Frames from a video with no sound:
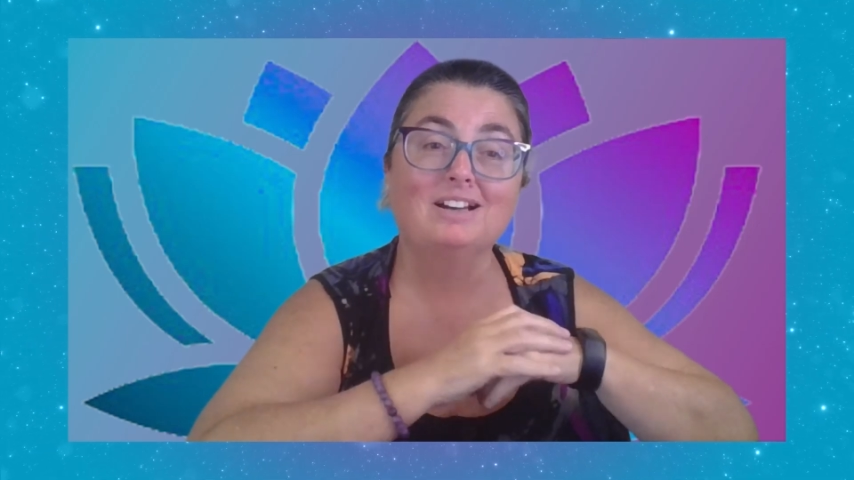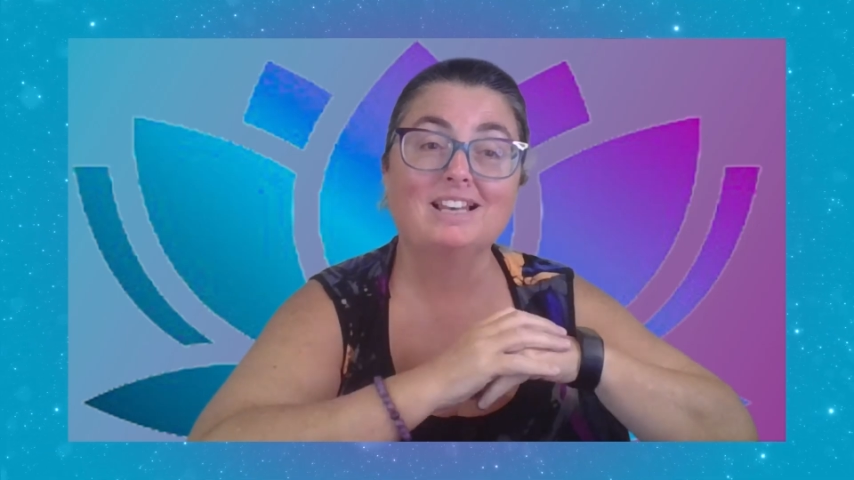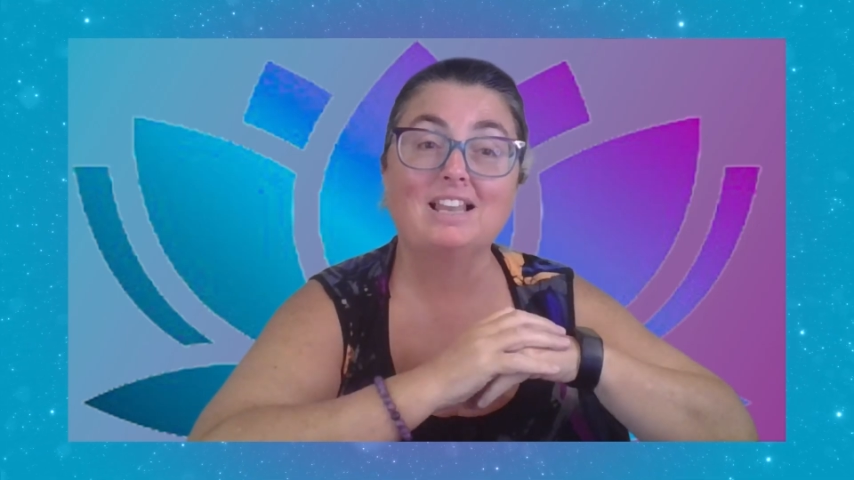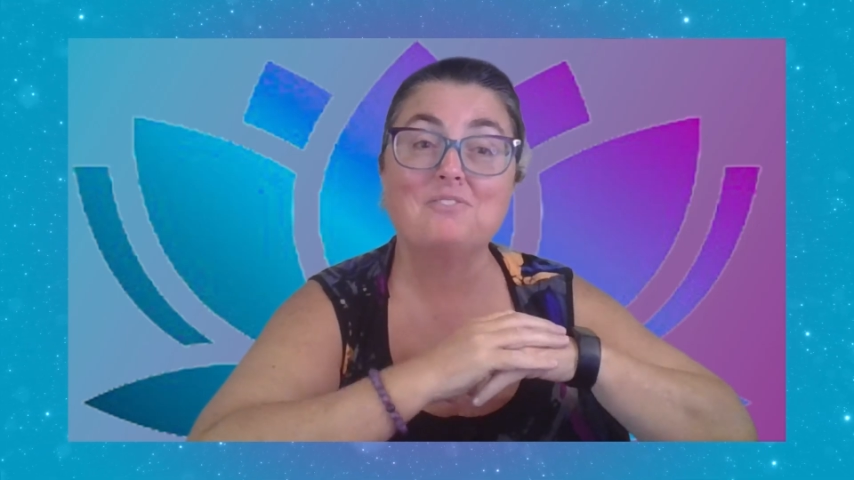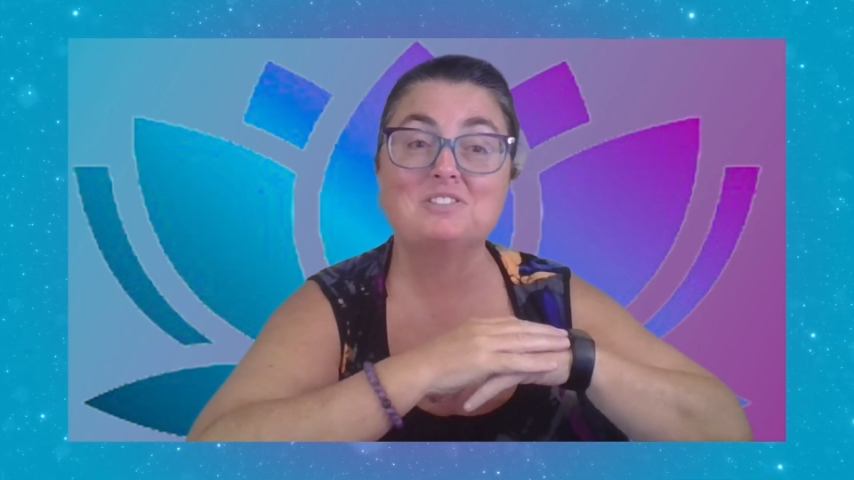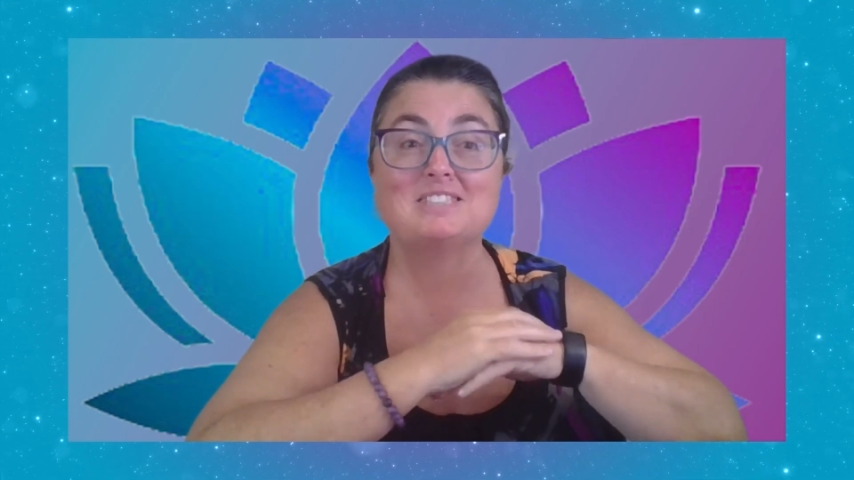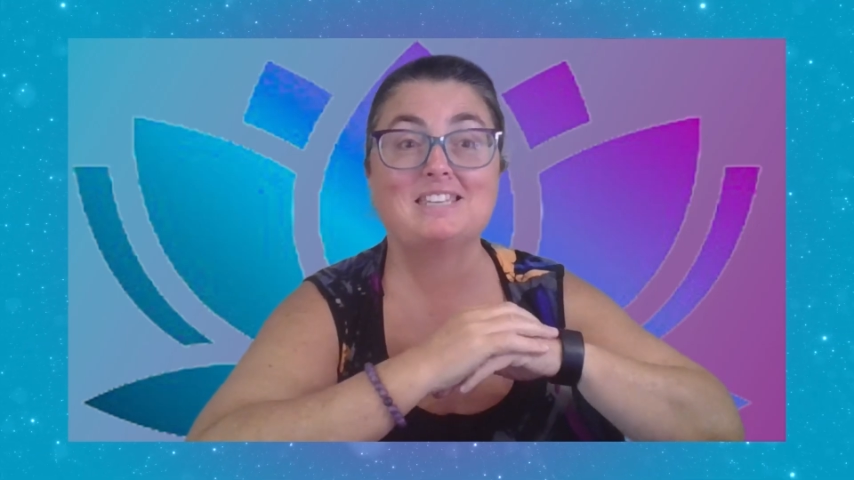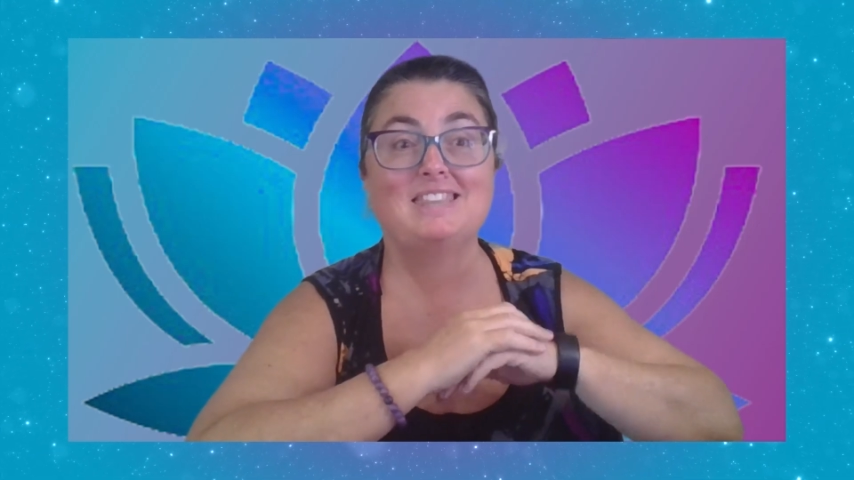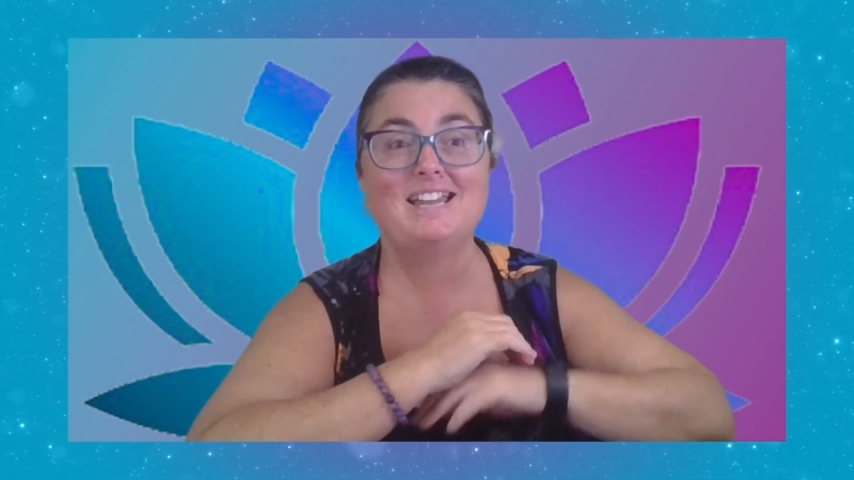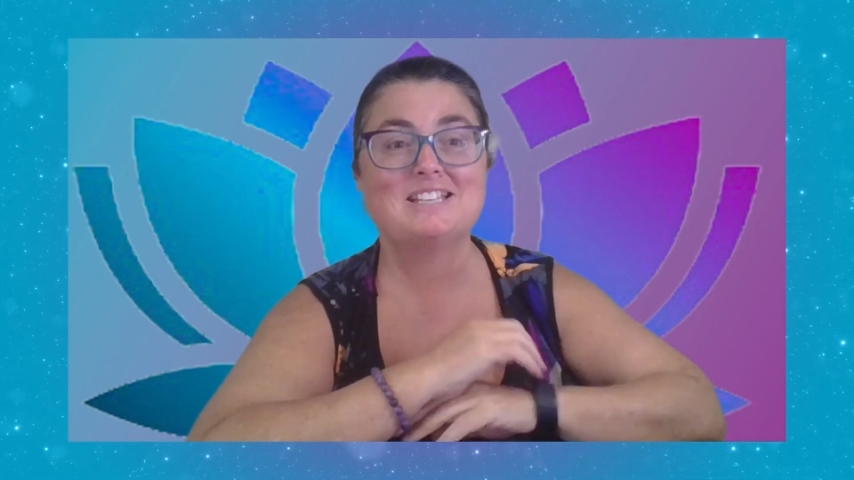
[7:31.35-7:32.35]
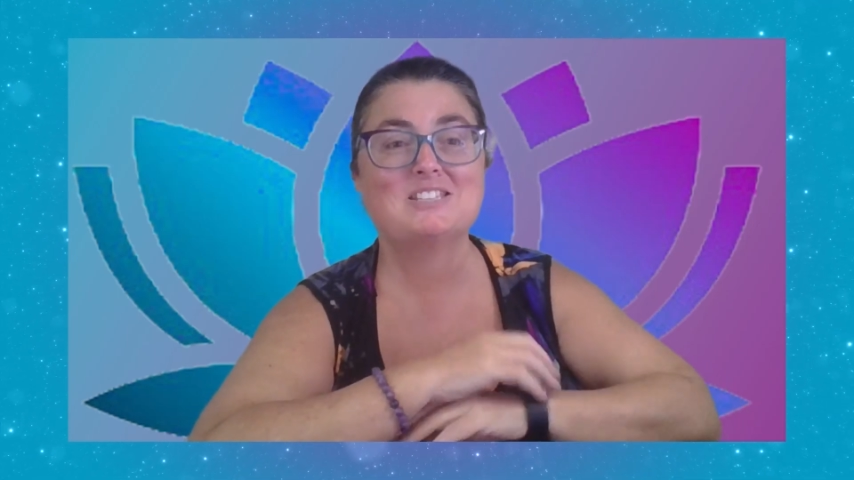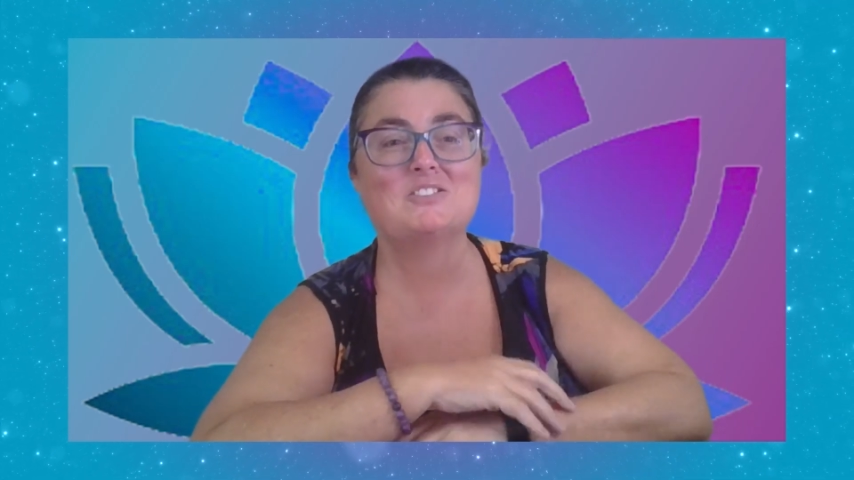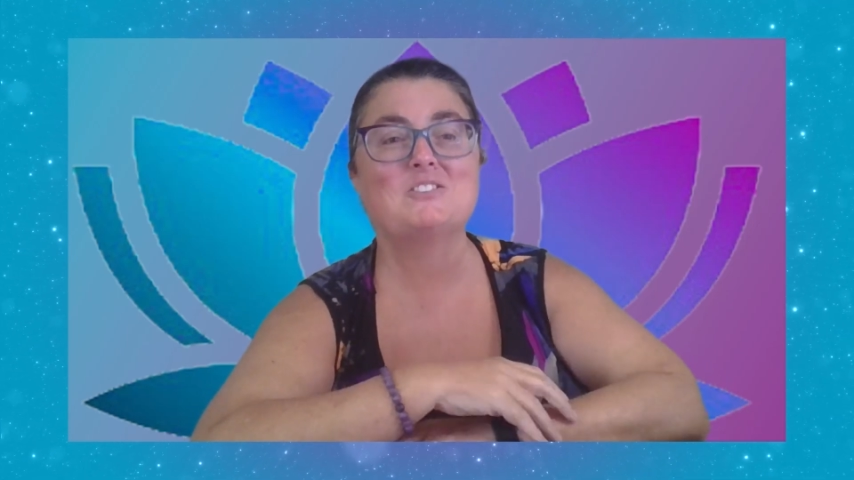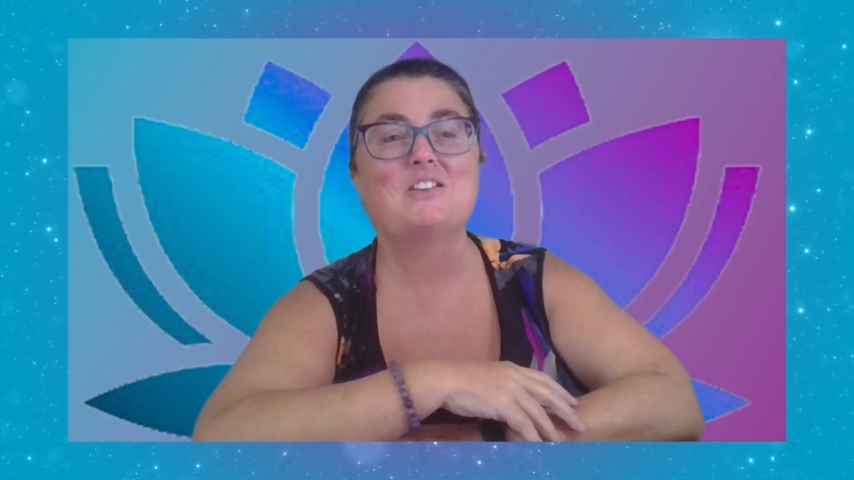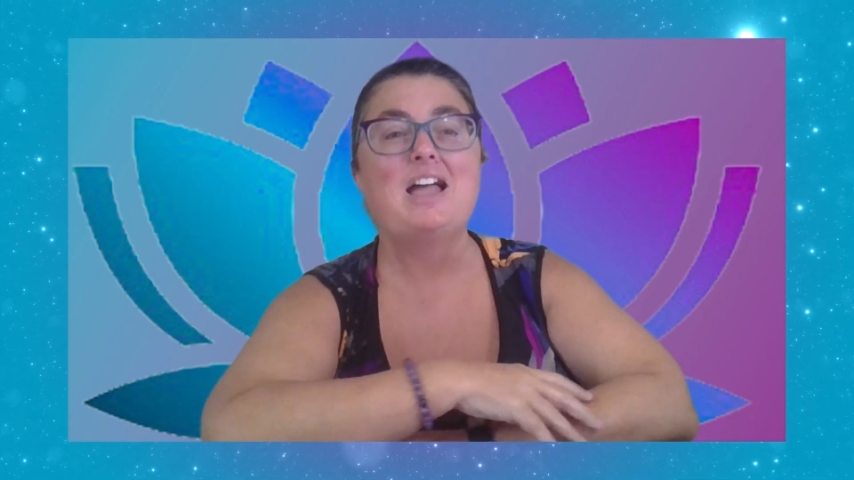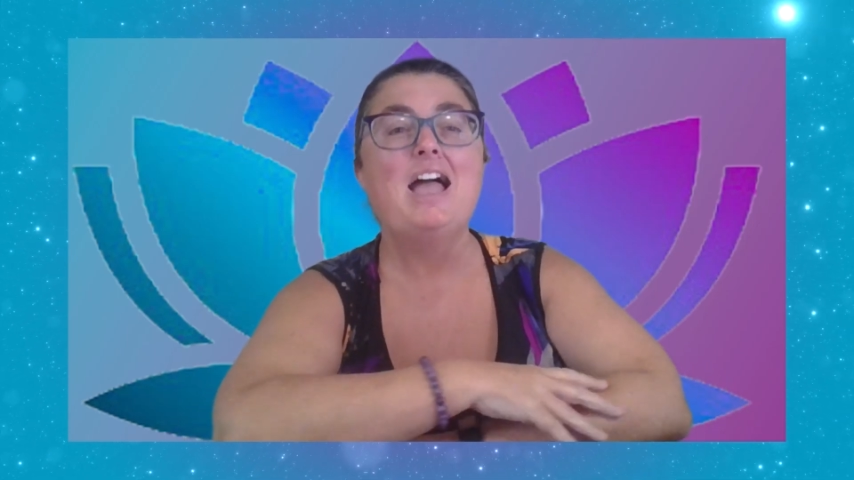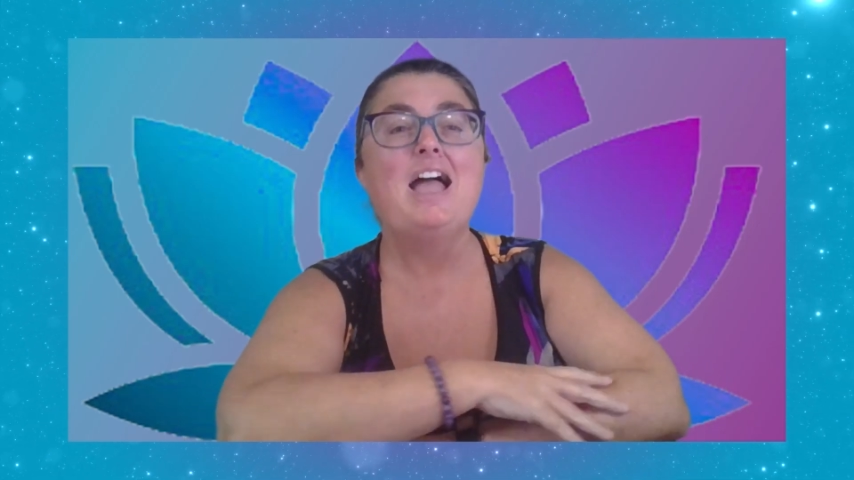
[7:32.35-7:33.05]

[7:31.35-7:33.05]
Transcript: I'd love to see that too.